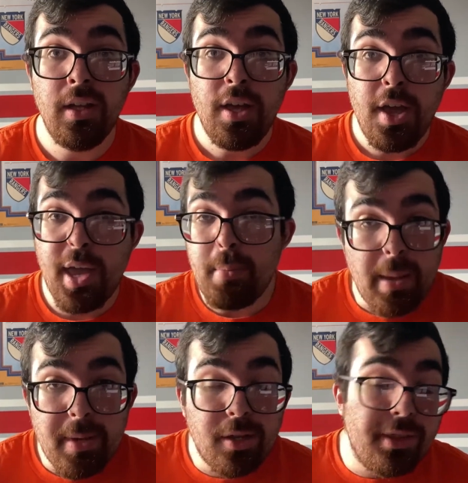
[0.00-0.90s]
And
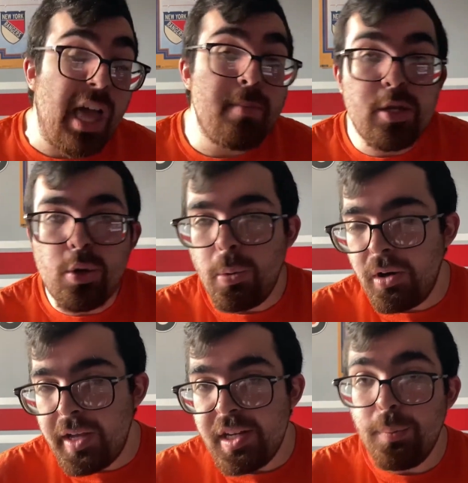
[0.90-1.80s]
maybe could that be
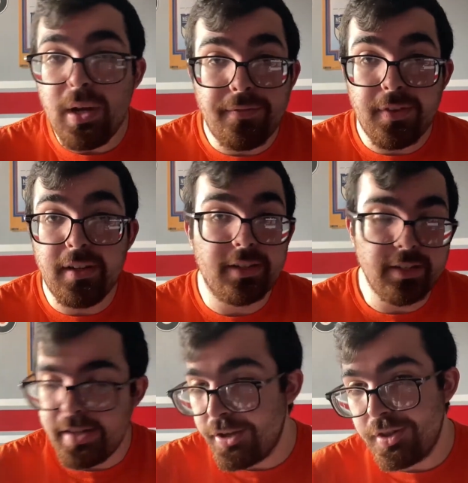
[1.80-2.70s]
correlated with
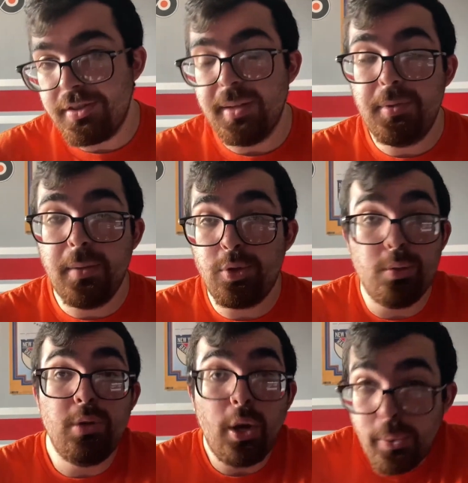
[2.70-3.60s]
concussion symptoms? Who
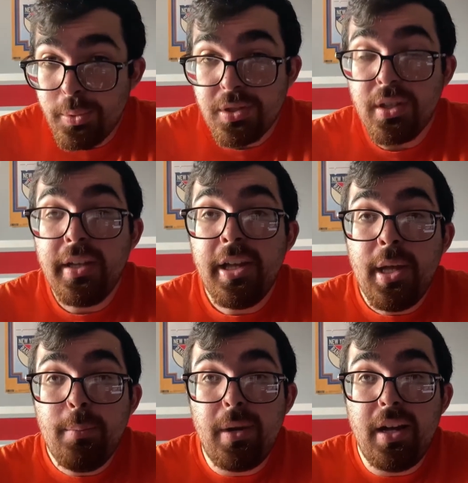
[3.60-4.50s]
knows?
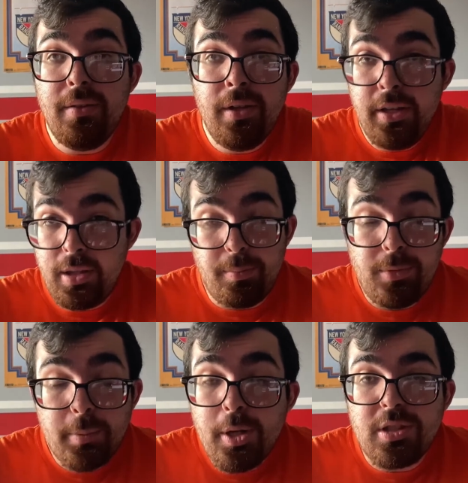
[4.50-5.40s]
But the
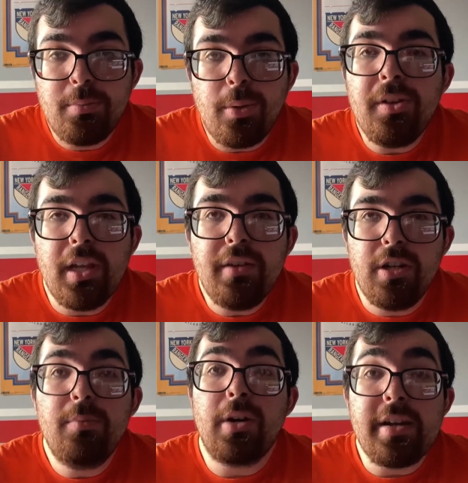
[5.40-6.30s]
most important thing for
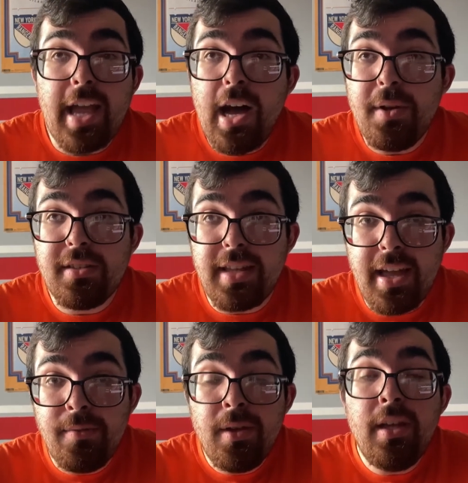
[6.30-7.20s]
him right now is
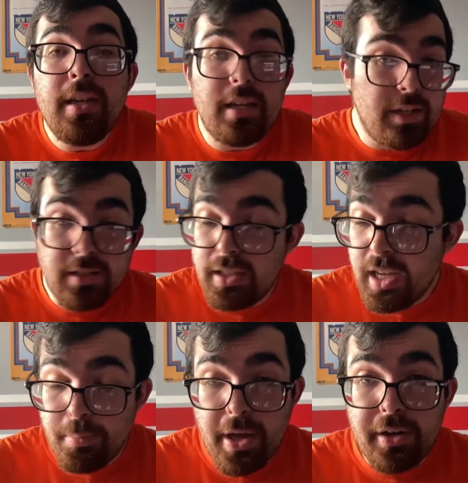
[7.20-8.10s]
that he needs to
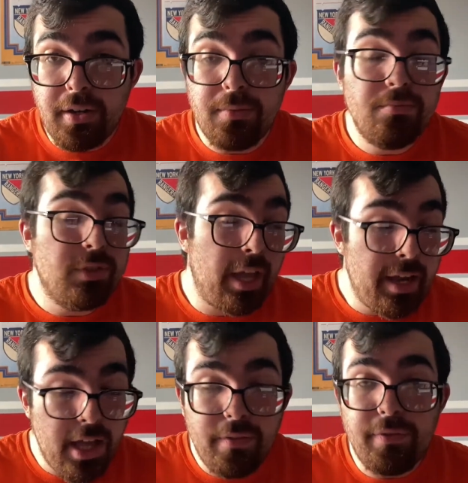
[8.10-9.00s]
get better, get
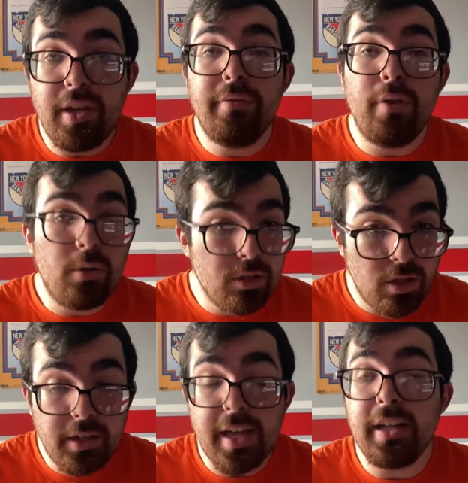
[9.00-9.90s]
healthy, focus
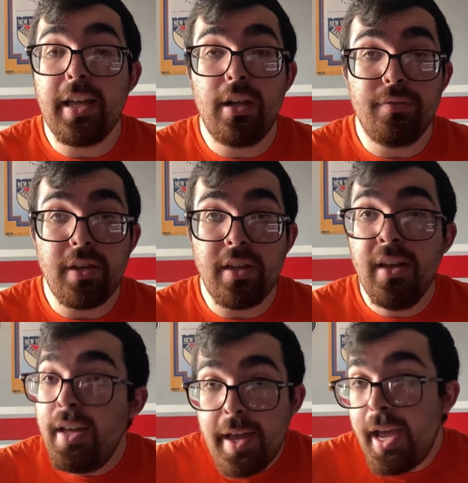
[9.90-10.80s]
on getting healthy,
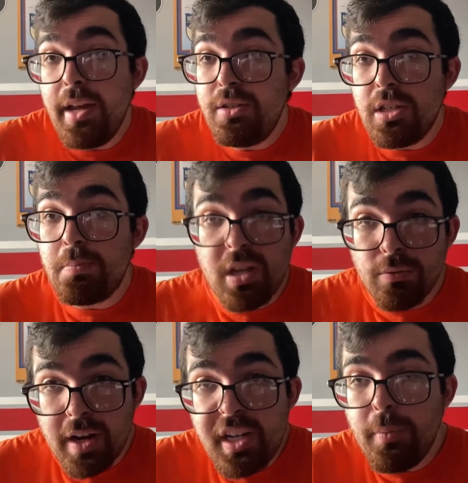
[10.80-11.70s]
and just be
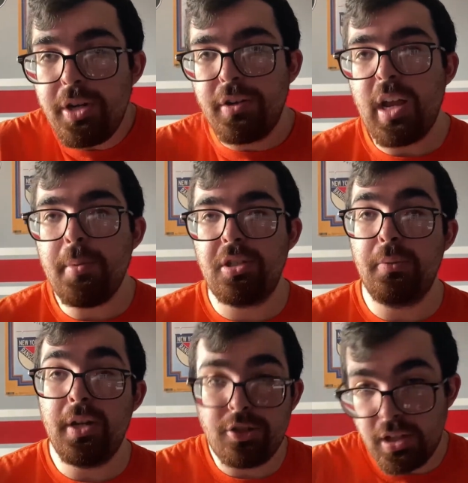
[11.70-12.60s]
ready when you're able to.
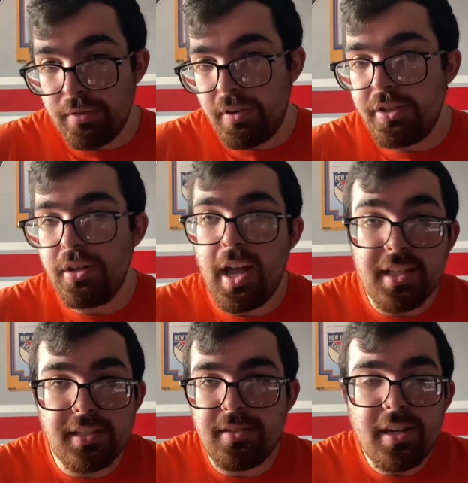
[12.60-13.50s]
And Chuck Fletcher has
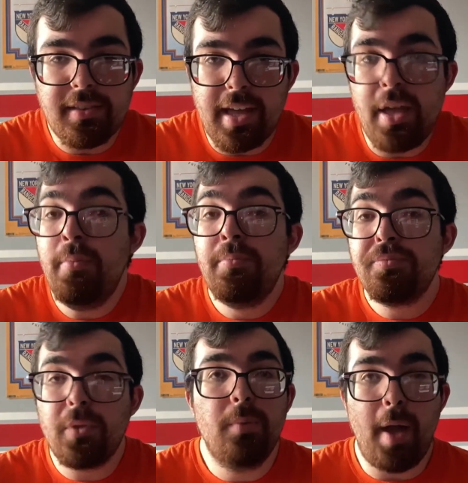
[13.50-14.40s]
stated that
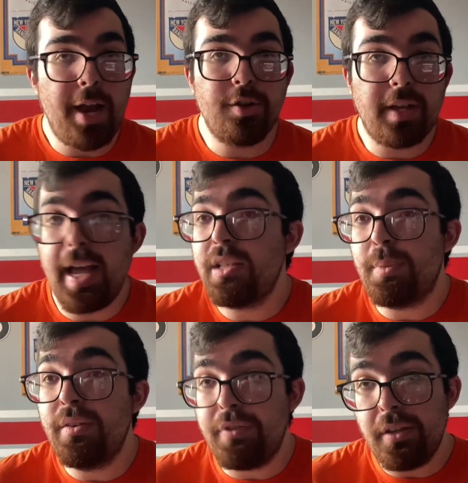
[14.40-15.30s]
Patrick has
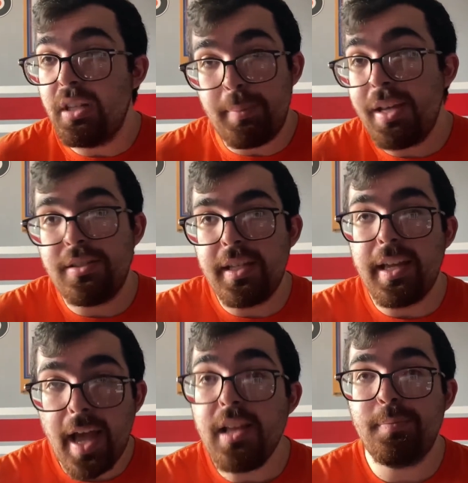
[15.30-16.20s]
been feeling the best he
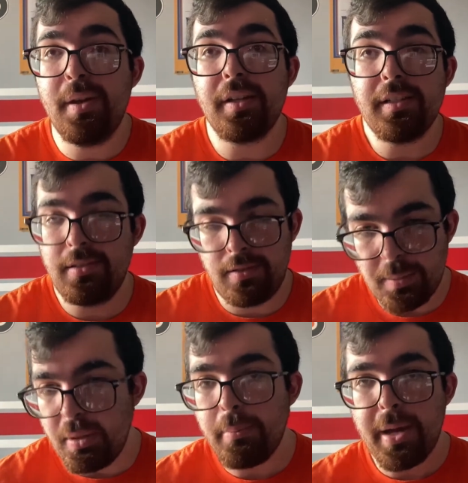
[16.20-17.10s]
has been. He's
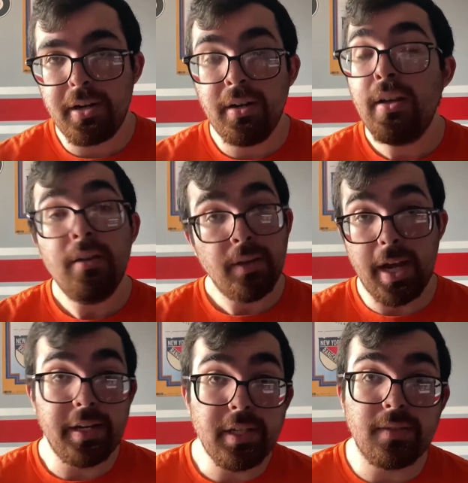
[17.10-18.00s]
sleeping better, and
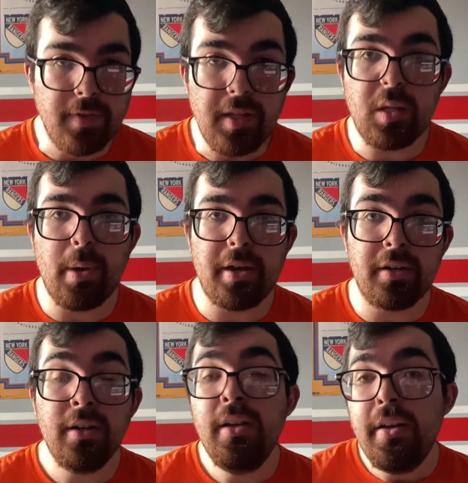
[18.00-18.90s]
he's feeling better.
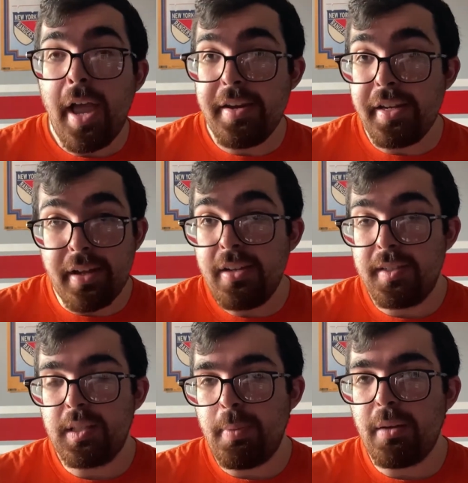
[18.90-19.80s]
And he does
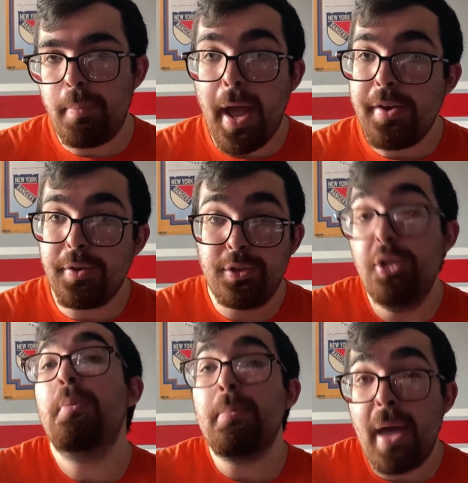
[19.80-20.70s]
expect Patrick to
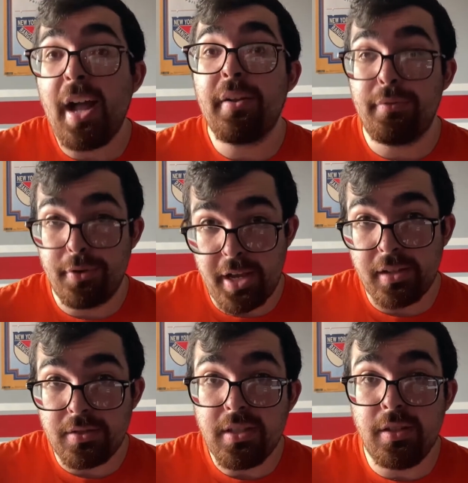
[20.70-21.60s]
be back for next
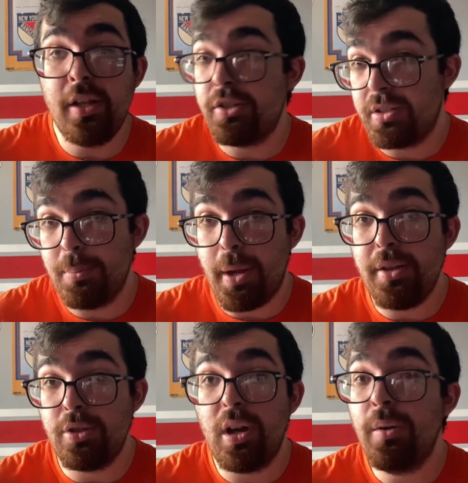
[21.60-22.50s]
season. It just depends
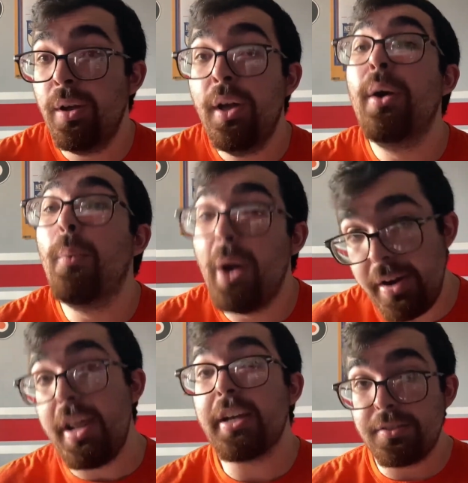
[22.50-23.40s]
on when
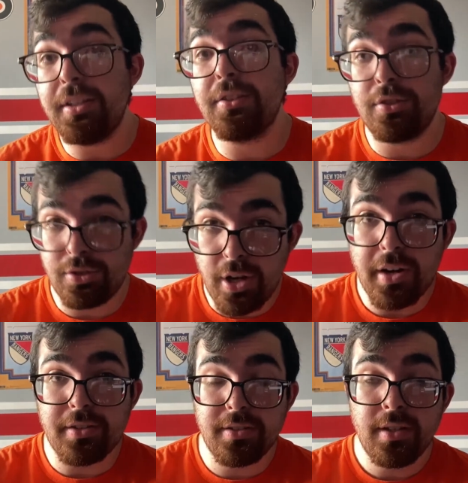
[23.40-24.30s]
next season
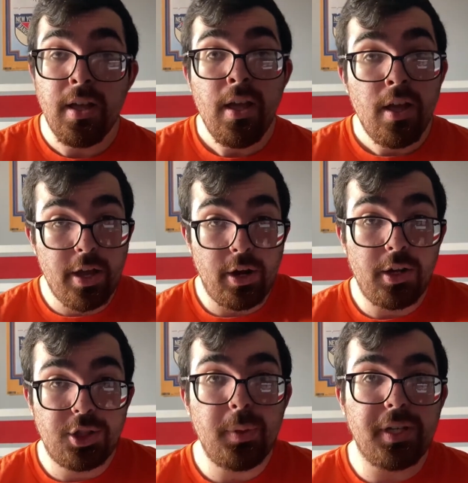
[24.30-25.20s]
starts. And
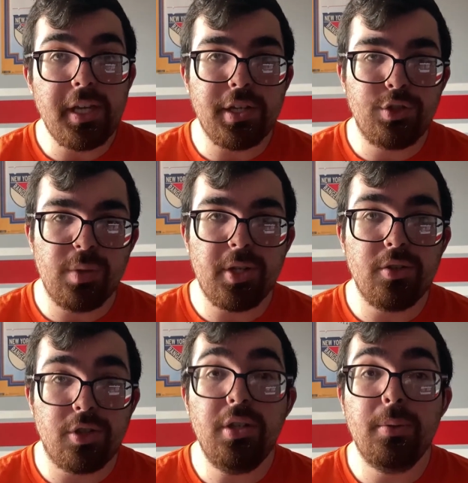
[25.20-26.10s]
also a key contributor,
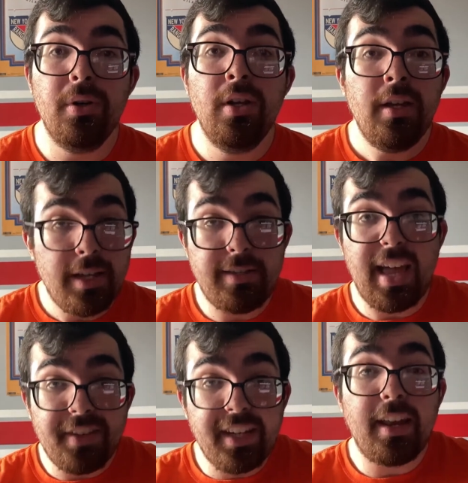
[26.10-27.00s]
too, is
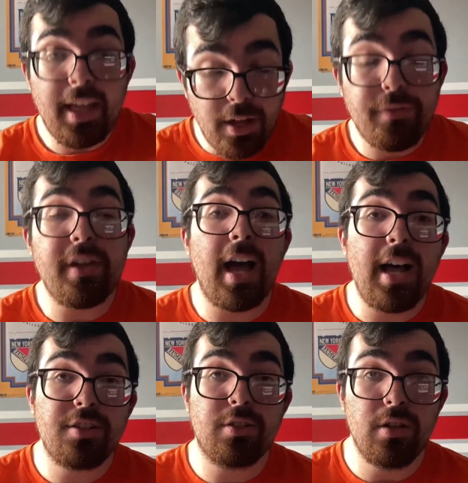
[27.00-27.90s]
having a healthy
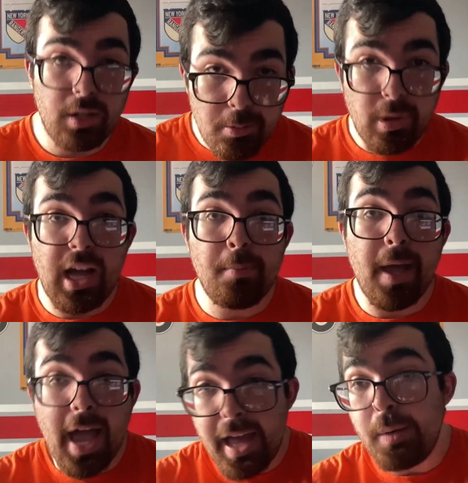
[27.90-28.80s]
Oscar Lindblom
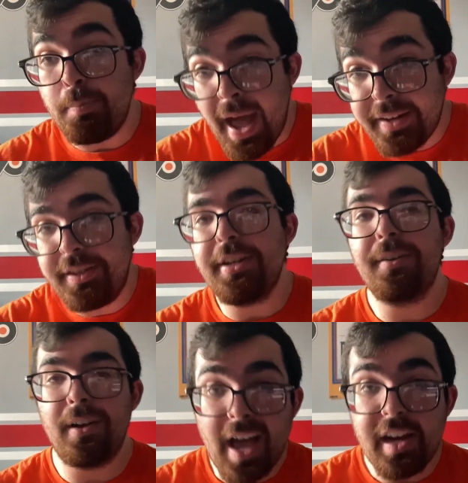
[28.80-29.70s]
added back to your
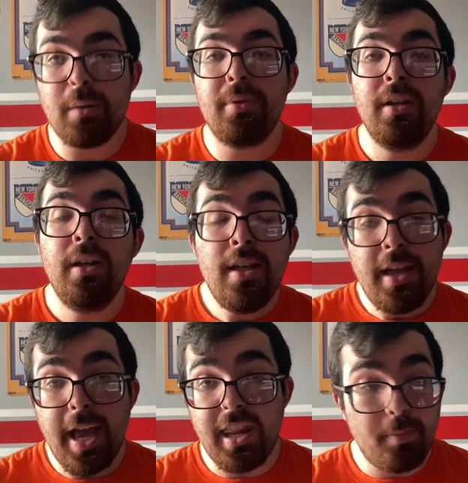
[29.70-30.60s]
lineup.
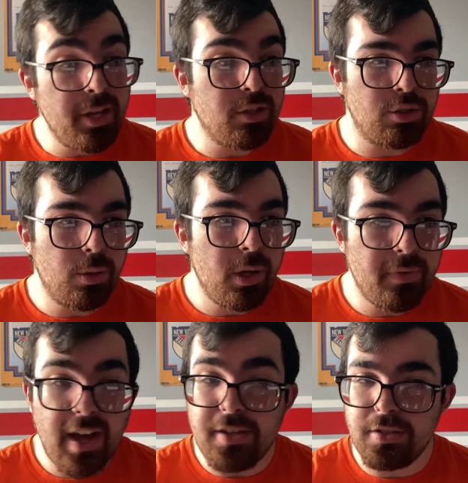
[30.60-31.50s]
And the big story with
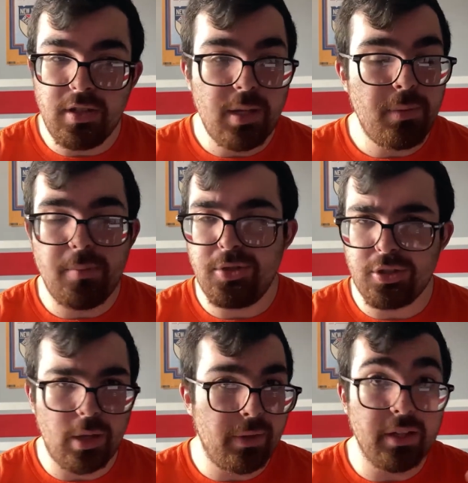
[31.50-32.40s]
Oscar Lindblom just
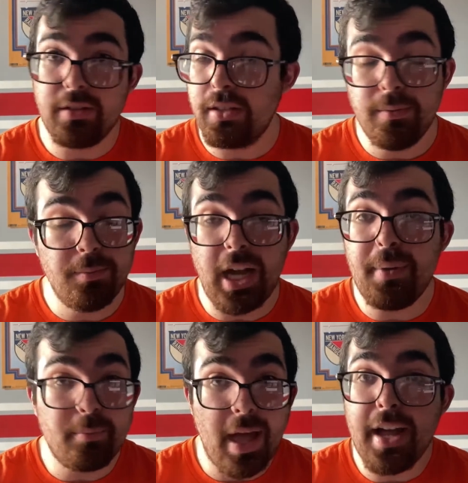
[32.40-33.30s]
coming
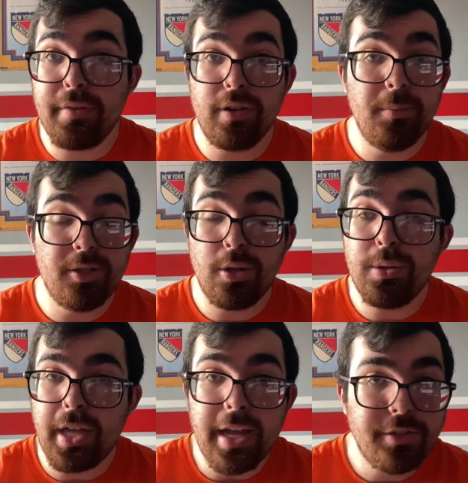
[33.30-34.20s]
back from his whole
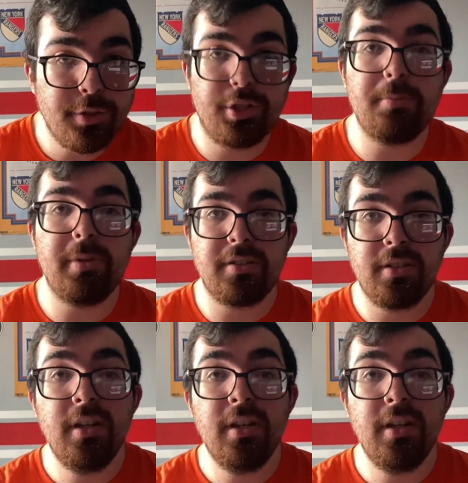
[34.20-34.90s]
cancer treatments,